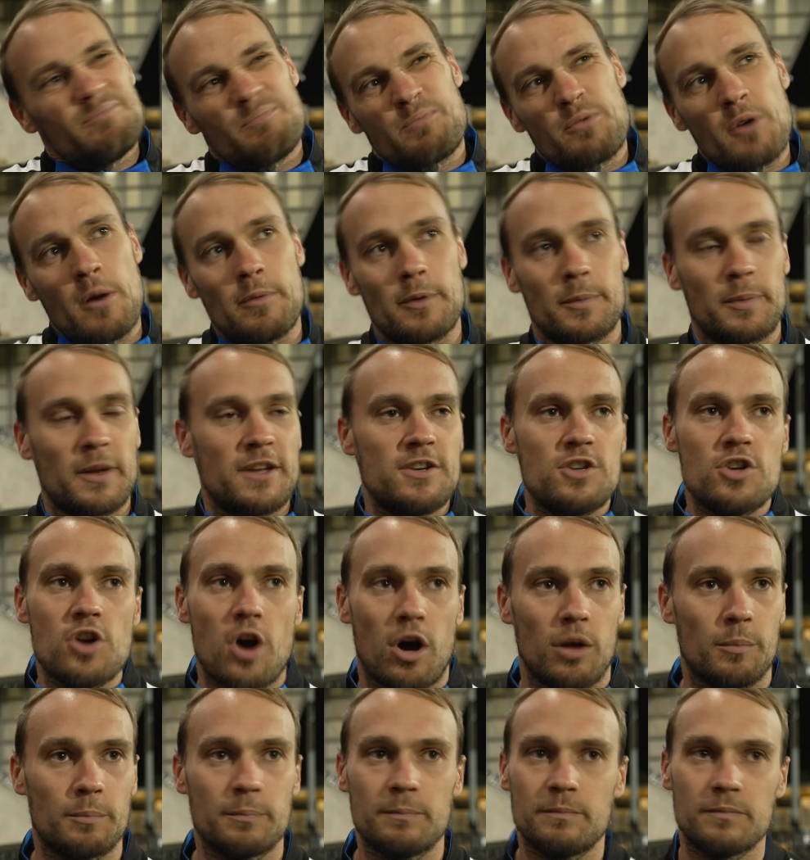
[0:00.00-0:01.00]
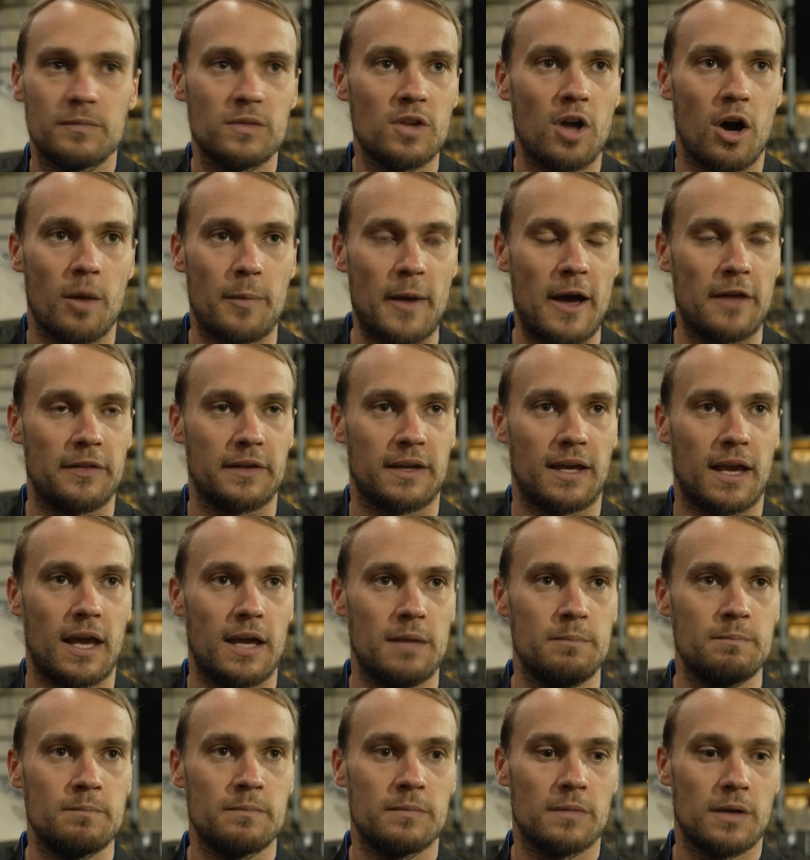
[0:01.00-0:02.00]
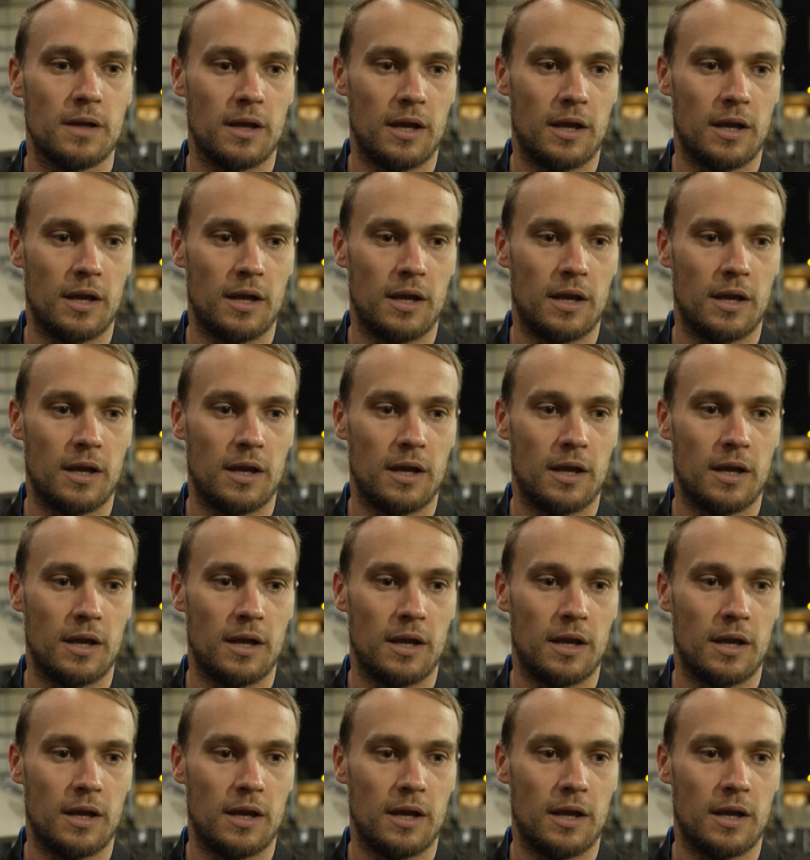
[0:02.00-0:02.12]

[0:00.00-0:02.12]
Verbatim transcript: Probably not, not about the game.